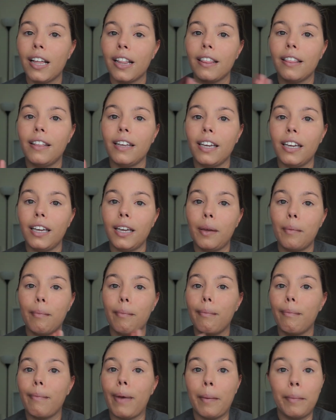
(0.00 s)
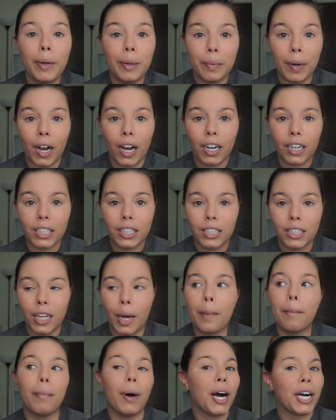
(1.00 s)
the memory box
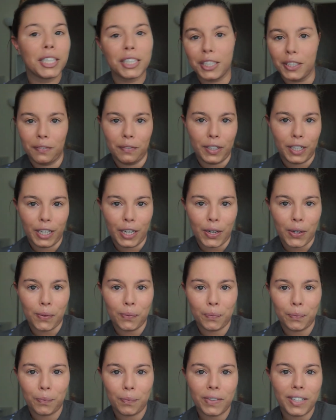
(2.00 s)
unboxing video.